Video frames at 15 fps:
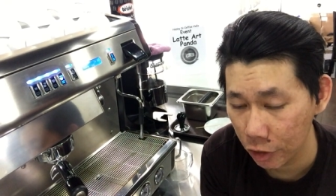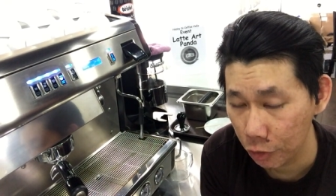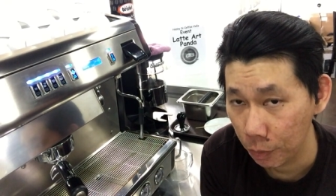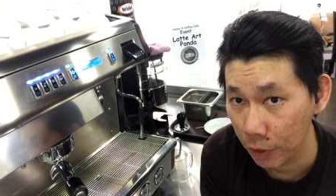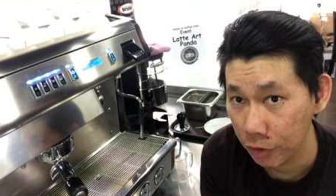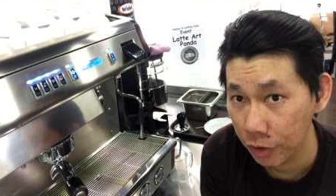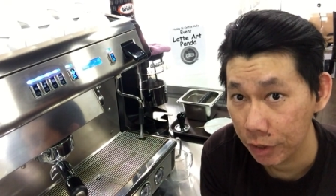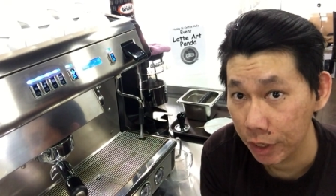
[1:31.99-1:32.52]
is
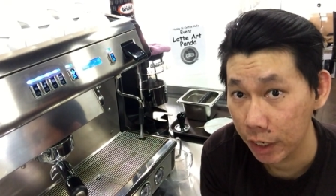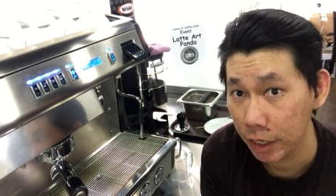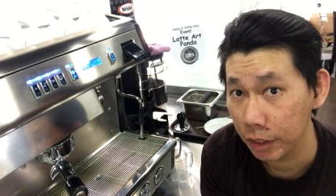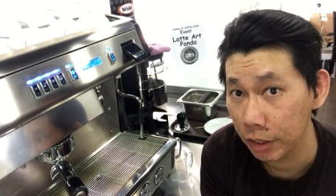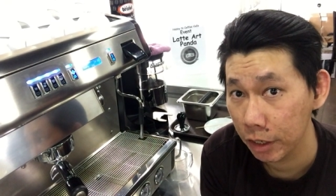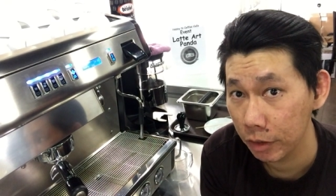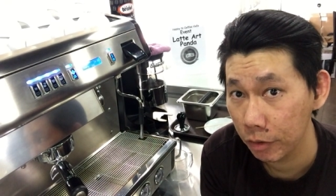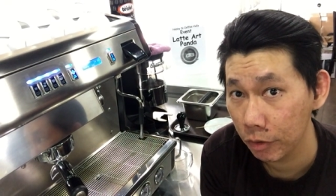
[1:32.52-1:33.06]
especially
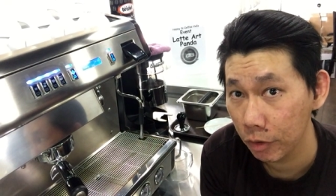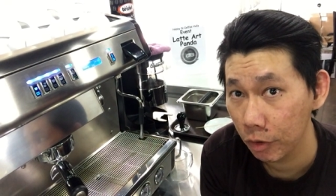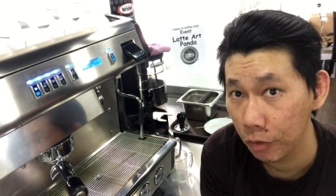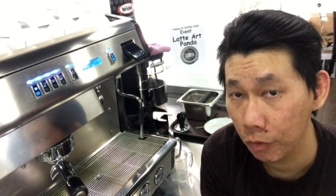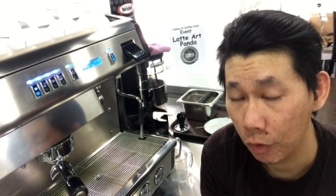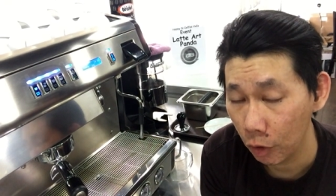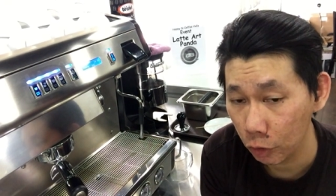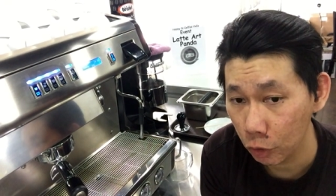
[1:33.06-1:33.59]
targeted
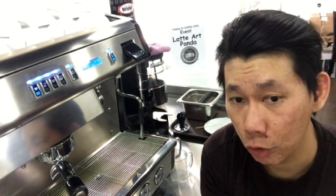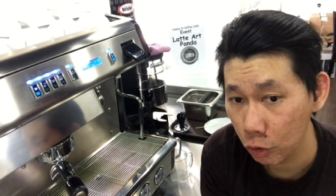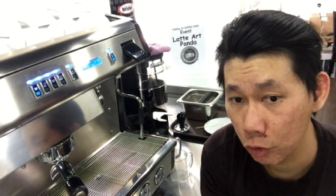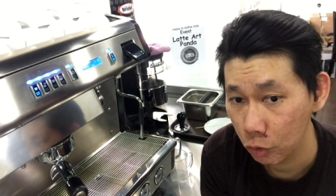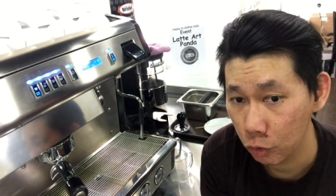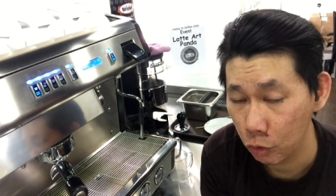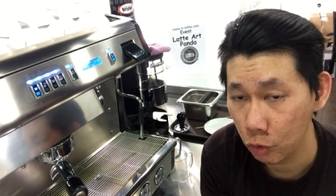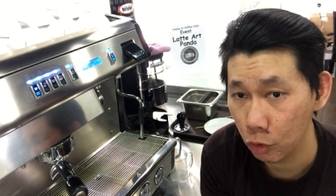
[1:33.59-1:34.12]
for
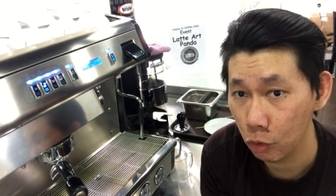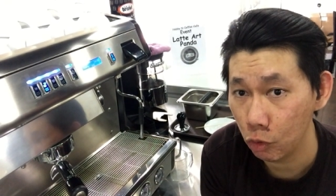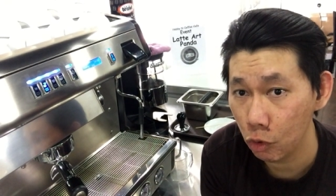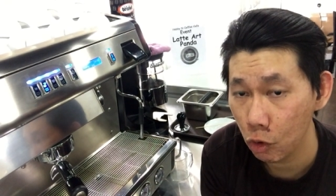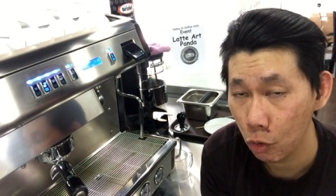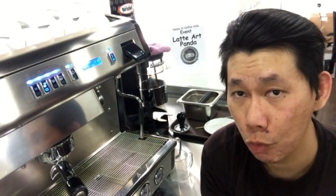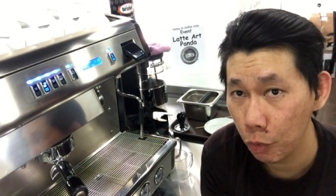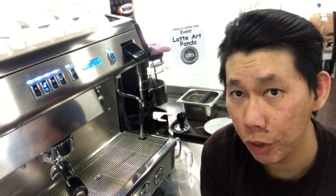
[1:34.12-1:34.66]
those who
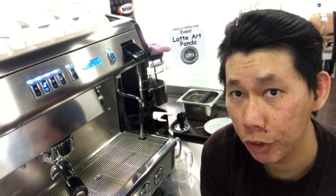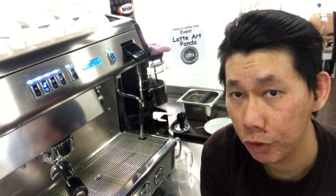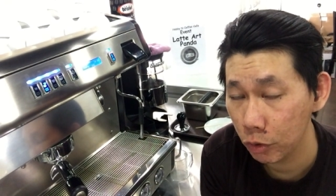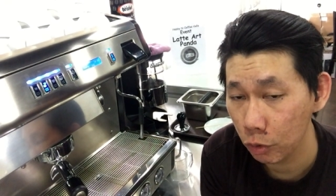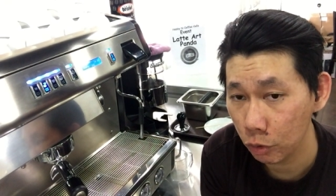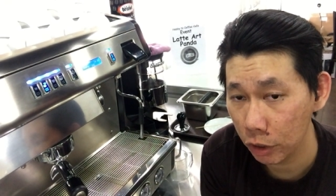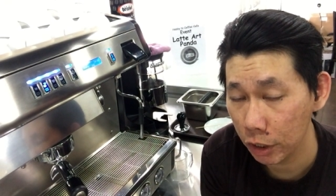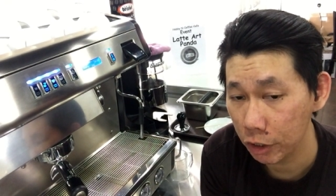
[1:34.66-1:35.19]

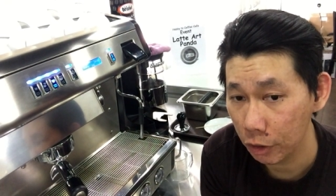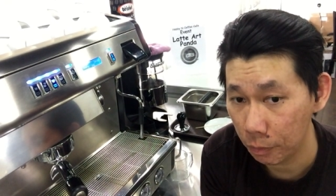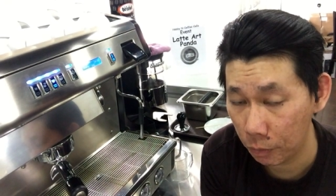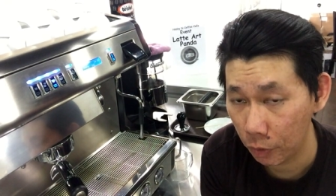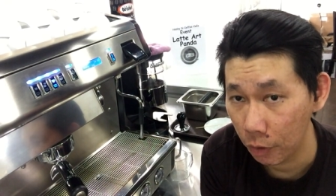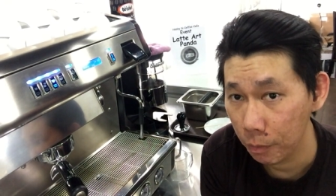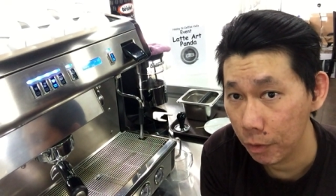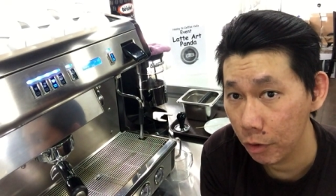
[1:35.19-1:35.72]
wish to learn the
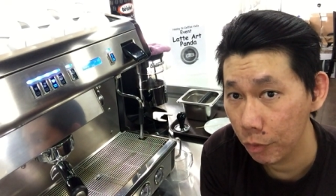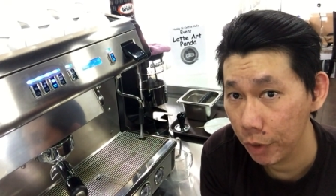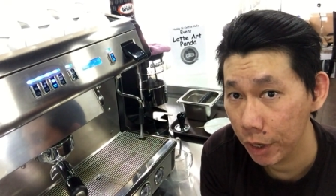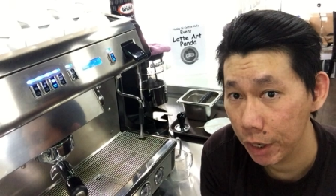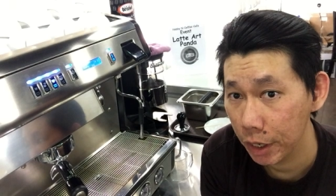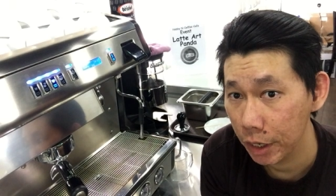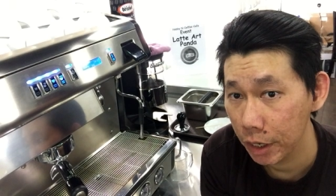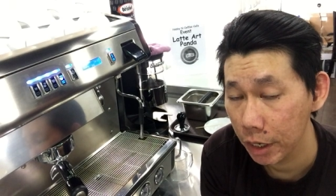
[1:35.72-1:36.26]
proper
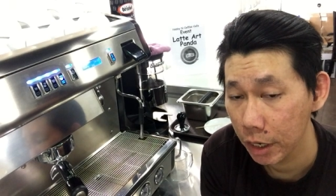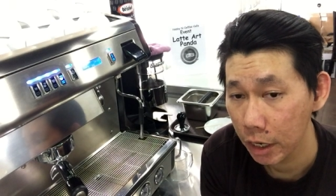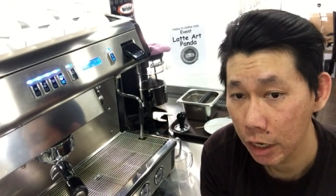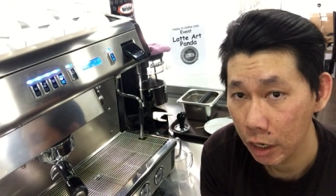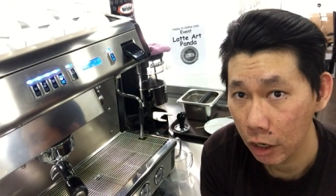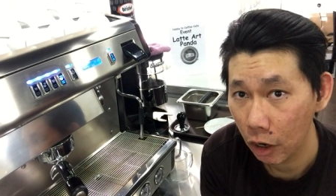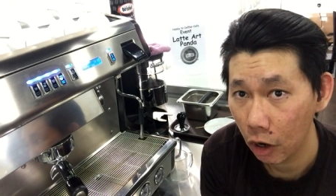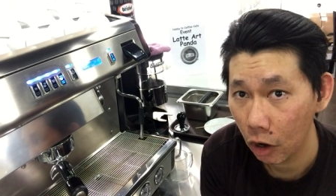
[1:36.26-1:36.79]
way
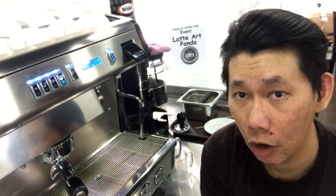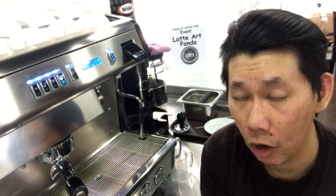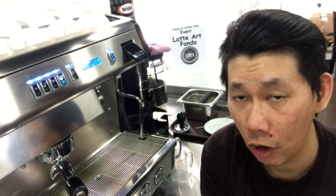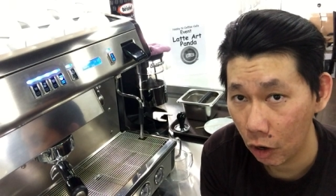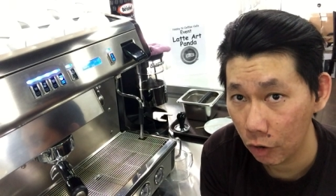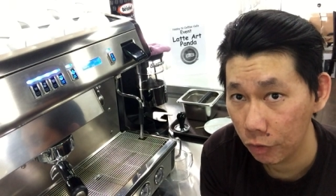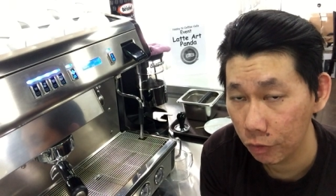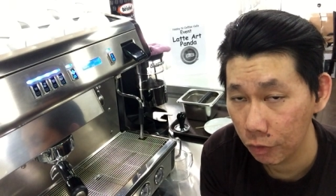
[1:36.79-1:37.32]

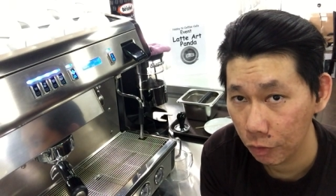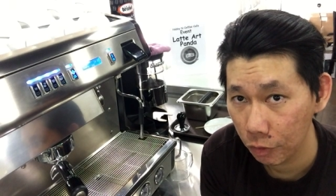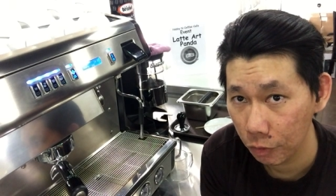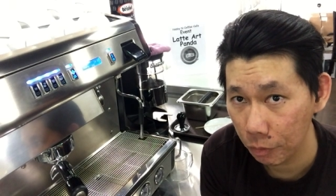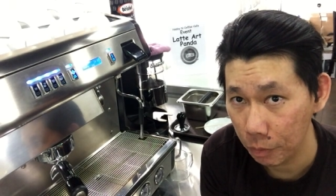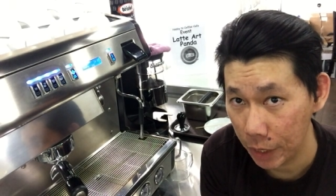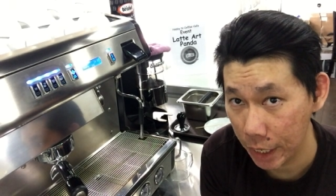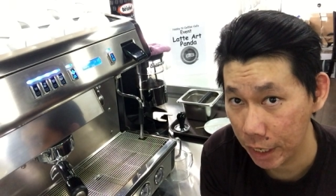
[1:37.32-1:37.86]
of
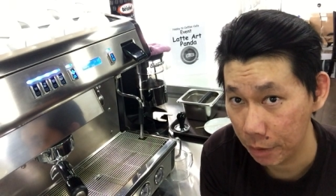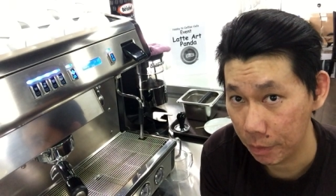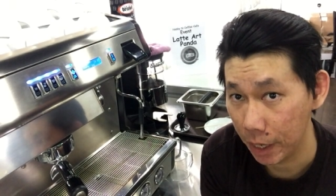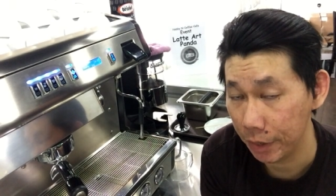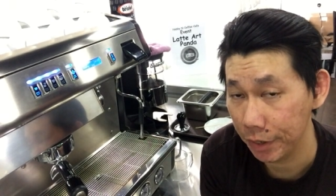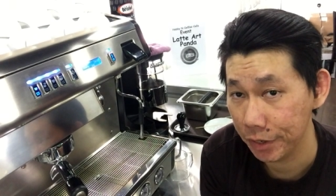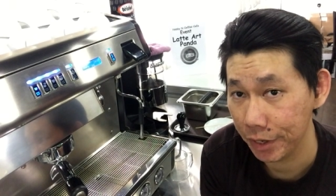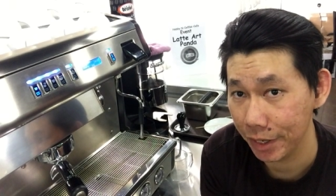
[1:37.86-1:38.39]
being a
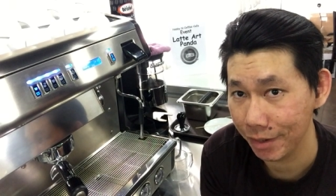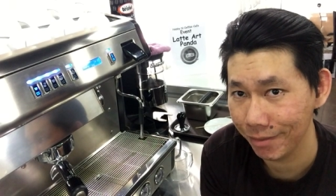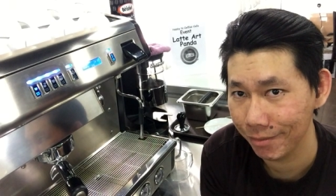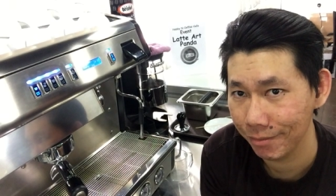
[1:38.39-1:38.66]
barista.